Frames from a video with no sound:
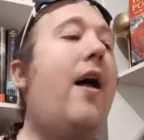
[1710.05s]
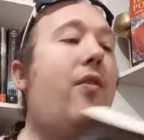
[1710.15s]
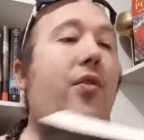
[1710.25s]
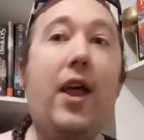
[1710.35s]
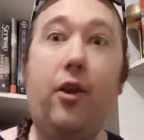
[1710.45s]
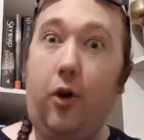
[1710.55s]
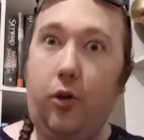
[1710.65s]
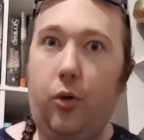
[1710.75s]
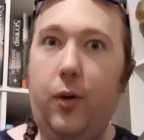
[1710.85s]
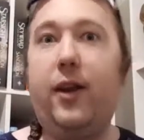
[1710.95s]
then go
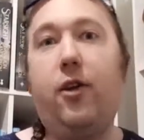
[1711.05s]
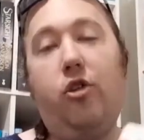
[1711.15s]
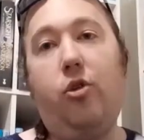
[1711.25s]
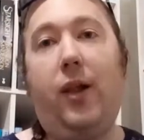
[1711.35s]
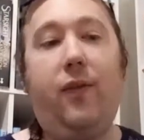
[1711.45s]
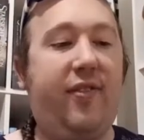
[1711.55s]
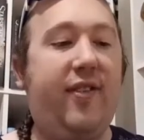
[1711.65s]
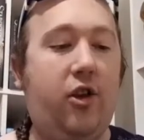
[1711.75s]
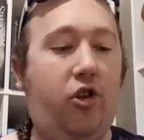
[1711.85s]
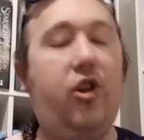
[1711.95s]
through it, go to Well of
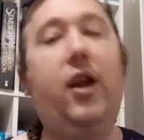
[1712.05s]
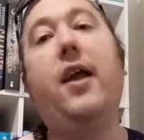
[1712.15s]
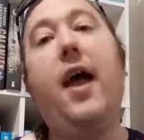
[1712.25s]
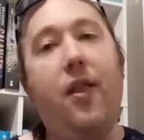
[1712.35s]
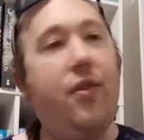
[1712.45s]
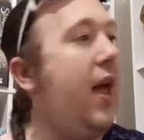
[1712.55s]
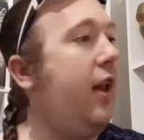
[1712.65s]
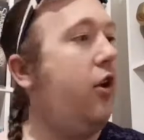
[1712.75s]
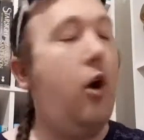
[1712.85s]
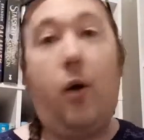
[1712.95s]
Ascension,
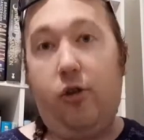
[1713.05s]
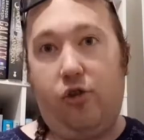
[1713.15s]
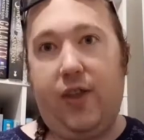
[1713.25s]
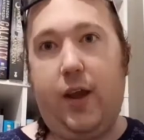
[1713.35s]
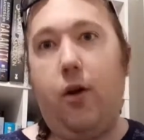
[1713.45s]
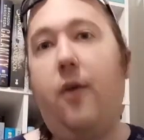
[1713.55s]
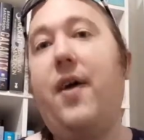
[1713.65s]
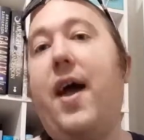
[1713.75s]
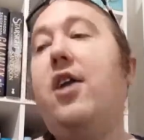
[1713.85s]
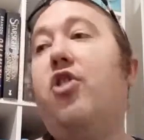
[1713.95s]
then go on to the Hero of
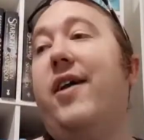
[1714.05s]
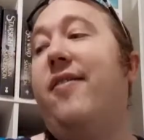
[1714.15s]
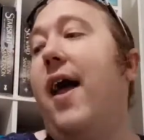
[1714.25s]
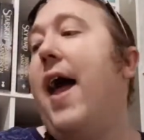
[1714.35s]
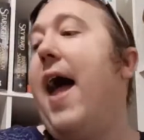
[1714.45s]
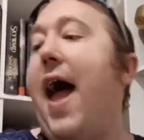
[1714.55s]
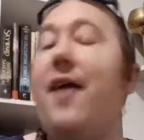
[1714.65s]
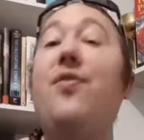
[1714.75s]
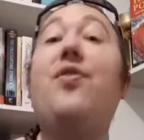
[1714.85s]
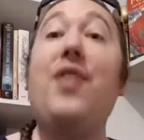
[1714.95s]
Ages.
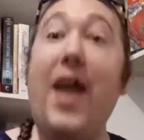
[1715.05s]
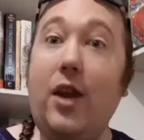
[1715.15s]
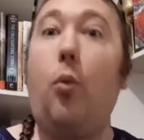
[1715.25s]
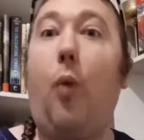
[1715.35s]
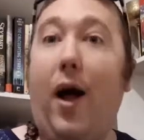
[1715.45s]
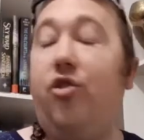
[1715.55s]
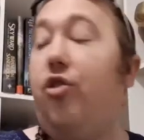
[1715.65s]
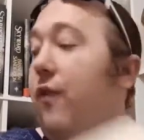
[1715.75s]
And then once you've